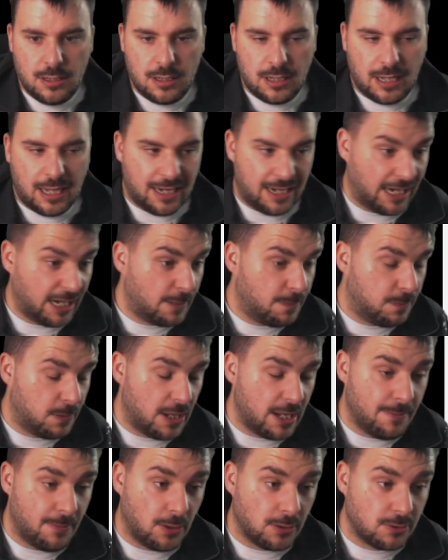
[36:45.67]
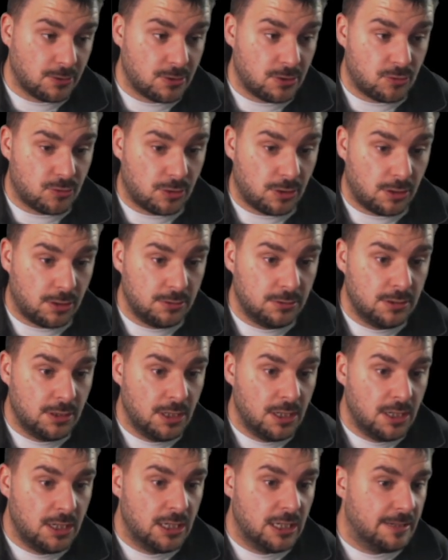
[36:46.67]
I like playing Monstertron.
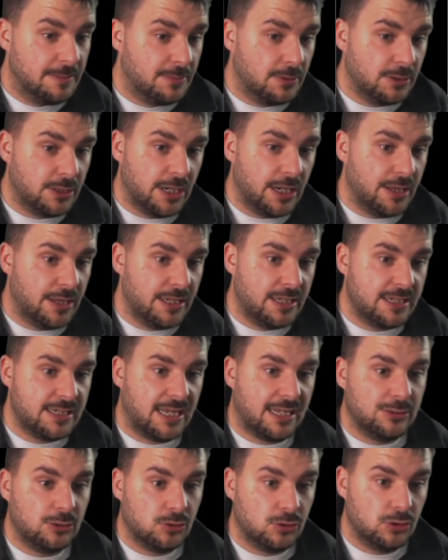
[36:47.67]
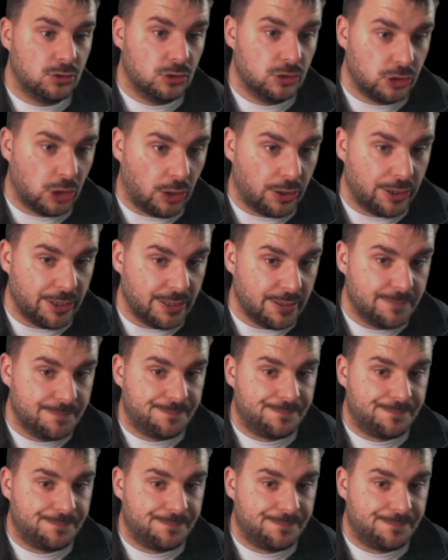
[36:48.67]
But yeah, these are just not it.